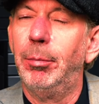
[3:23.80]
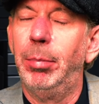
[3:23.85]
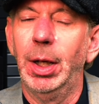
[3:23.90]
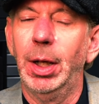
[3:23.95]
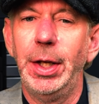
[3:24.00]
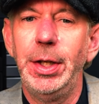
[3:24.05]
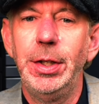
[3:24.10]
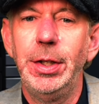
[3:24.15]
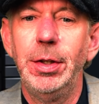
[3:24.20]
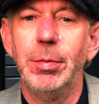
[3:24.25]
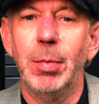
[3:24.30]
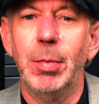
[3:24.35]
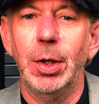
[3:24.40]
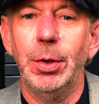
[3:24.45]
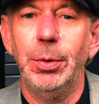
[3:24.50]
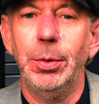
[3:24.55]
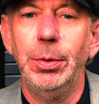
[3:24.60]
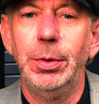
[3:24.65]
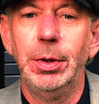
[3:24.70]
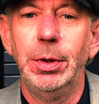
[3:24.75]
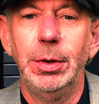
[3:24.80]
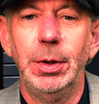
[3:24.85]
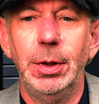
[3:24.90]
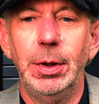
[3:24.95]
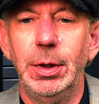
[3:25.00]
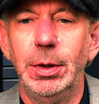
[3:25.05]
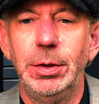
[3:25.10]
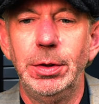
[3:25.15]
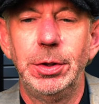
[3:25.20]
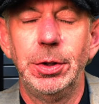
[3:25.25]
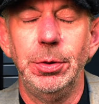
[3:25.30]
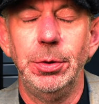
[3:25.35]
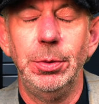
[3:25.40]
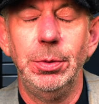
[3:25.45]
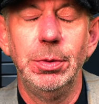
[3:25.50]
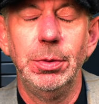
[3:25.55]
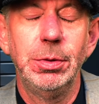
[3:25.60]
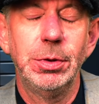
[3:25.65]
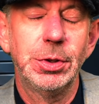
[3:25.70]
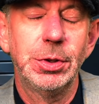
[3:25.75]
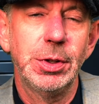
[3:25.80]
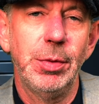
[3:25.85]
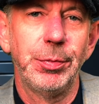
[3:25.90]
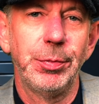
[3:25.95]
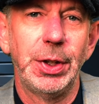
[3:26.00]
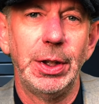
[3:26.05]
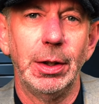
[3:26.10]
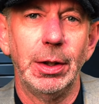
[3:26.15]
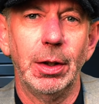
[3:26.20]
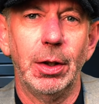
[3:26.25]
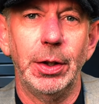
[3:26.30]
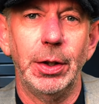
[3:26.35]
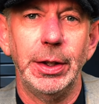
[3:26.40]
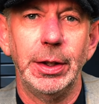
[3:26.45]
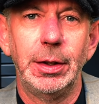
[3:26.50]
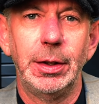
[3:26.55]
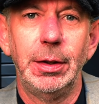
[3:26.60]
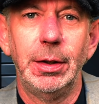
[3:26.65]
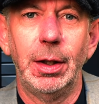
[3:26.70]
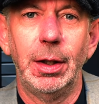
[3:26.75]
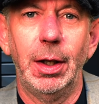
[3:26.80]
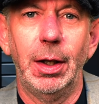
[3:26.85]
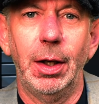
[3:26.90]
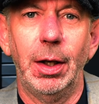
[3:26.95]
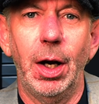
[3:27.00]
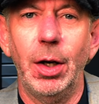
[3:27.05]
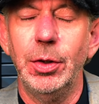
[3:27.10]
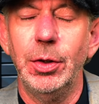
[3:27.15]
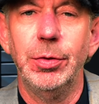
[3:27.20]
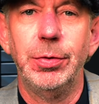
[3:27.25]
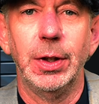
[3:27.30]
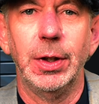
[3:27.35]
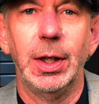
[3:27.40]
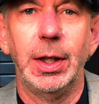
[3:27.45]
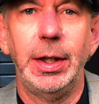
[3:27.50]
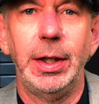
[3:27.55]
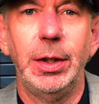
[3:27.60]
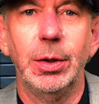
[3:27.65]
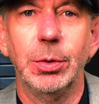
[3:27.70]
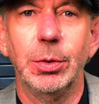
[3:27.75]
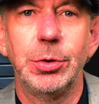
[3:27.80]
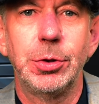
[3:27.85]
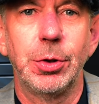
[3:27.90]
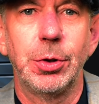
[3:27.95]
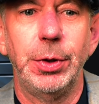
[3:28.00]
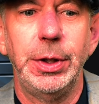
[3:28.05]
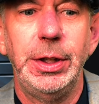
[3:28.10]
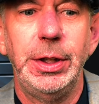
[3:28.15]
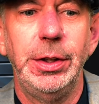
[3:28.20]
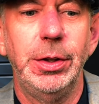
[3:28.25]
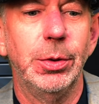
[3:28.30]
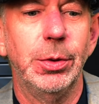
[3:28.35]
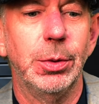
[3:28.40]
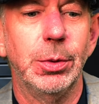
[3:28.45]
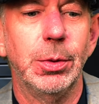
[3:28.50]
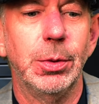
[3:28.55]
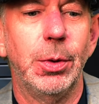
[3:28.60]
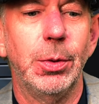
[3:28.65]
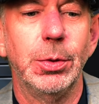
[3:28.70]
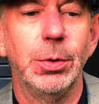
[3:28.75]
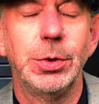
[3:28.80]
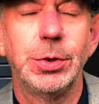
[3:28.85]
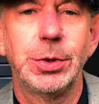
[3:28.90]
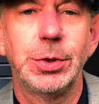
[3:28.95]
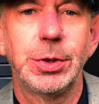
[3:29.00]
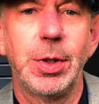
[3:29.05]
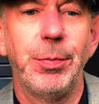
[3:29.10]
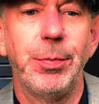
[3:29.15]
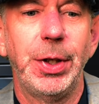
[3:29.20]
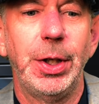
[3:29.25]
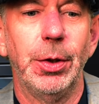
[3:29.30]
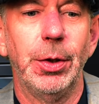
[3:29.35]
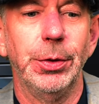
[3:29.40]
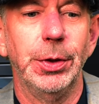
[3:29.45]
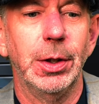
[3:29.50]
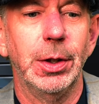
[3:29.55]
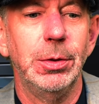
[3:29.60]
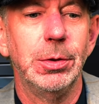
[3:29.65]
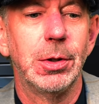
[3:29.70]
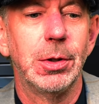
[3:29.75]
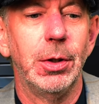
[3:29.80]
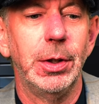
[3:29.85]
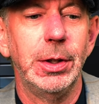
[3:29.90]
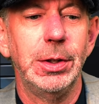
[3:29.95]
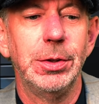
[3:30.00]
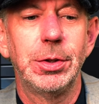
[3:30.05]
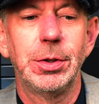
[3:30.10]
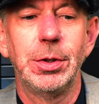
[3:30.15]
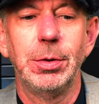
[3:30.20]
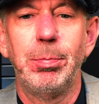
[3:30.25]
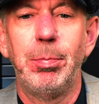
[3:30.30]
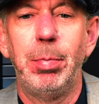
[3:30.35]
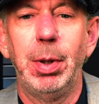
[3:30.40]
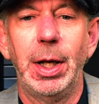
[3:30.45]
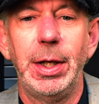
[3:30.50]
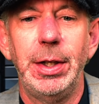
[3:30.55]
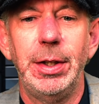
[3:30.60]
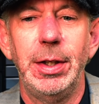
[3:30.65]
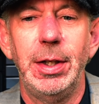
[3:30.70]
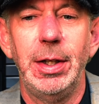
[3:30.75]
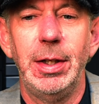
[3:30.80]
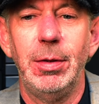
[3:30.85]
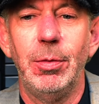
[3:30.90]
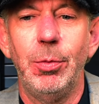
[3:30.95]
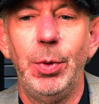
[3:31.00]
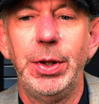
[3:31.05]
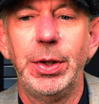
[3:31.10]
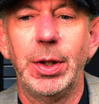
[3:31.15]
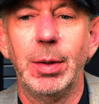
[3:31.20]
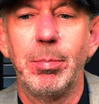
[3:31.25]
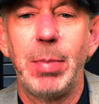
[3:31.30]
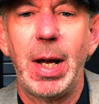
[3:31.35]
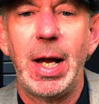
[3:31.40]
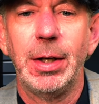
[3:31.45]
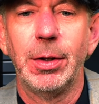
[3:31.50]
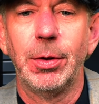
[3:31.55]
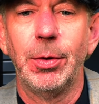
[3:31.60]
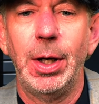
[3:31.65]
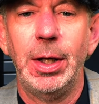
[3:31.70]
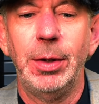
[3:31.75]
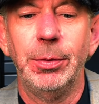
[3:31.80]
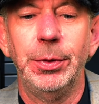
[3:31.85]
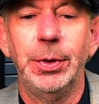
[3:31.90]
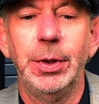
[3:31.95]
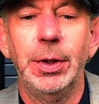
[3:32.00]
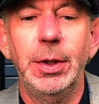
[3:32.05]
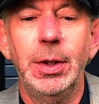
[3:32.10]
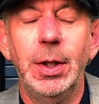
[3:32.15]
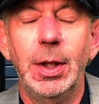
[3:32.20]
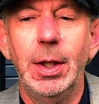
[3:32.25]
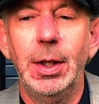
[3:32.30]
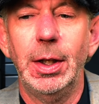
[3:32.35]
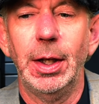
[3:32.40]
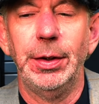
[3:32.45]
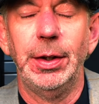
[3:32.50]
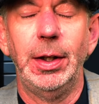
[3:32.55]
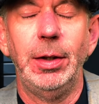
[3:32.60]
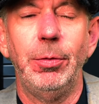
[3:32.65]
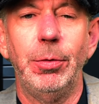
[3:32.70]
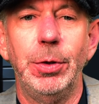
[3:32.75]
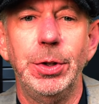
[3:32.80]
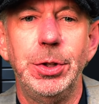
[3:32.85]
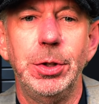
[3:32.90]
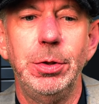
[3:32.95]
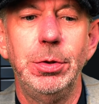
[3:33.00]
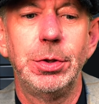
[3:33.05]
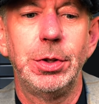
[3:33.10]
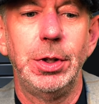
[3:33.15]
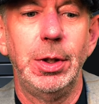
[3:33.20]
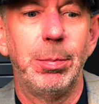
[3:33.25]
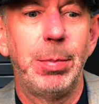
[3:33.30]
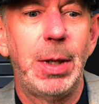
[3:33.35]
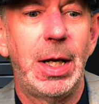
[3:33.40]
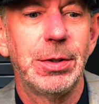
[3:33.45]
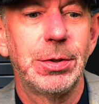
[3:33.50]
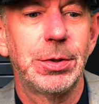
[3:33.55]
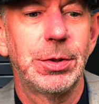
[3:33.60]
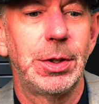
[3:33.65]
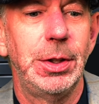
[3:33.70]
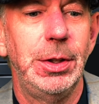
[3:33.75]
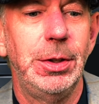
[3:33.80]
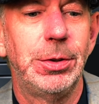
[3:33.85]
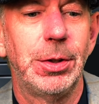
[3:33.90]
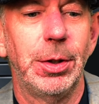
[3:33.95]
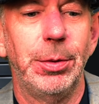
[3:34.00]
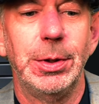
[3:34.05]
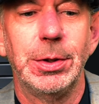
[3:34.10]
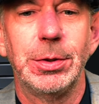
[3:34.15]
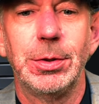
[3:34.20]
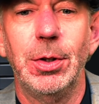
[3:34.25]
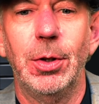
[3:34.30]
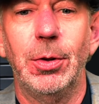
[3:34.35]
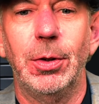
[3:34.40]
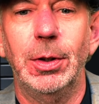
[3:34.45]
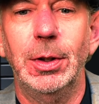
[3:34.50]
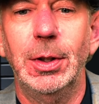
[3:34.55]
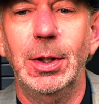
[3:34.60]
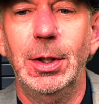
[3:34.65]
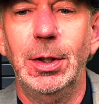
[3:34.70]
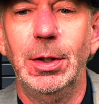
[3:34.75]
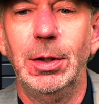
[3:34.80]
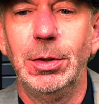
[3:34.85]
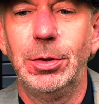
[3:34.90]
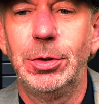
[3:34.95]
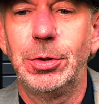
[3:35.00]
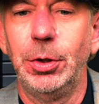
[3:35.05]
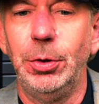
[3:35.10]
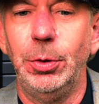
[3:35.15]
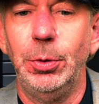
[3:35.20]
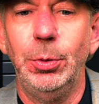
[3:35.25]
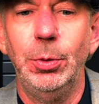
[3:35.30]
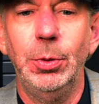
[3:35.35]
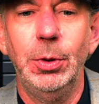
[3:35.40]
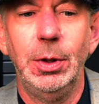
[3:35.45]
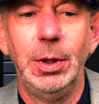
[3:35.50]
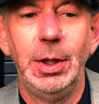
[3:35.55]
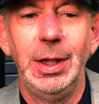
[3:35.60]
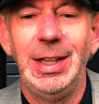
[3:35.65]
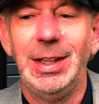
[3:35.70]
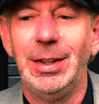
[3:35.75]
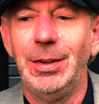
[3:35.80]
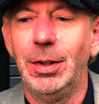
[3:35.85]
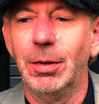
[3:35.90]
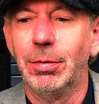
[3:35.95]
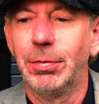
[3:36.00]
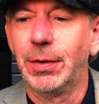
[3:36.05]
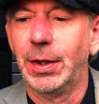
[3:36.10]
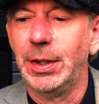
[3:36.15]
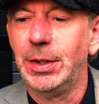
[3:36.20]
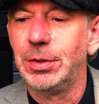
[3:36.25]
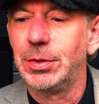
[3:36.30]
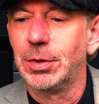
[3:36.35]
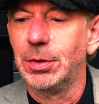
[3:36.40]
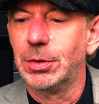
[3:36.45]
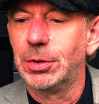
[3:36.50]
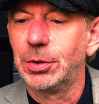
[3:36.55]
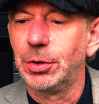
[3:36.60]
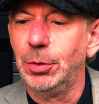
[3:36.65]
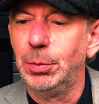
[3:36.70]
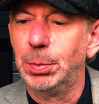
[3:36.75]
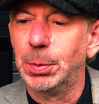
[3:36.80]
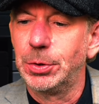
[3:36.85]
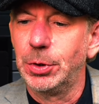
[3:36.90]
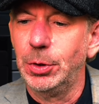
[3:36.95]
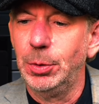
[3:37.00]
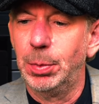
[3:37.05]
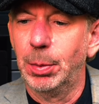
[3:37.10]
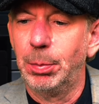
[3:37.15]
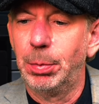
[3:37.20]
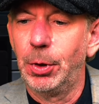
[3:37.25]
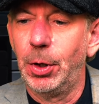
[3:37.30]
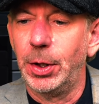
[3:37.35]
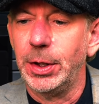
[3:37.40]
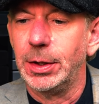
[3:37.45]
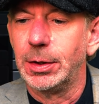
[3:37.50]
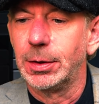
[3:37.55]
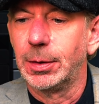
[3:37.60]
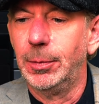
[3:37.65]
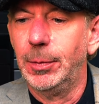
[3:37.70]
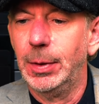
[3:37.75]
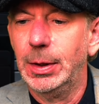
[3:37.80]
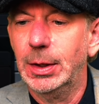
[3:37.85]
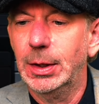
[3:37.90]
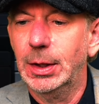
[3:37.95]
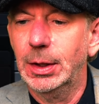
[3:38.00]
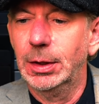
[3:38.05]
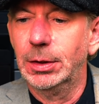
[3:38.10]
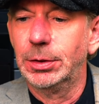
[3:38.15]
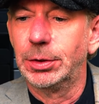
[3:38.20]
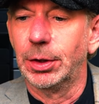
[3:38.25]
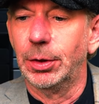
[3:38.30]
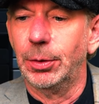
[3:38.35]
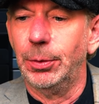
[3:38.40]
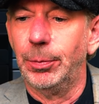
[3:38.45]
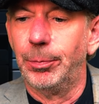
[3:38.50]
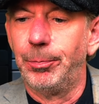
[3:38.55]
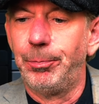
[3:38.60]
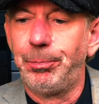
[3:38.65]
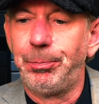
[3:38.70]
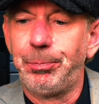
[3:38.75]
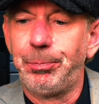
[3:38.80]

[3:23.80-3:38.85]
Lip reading: blend mode to something like overlay or screen or something along those lines, to blend in with the background, and then reduce the opacity so it's not too in your face and super bright. So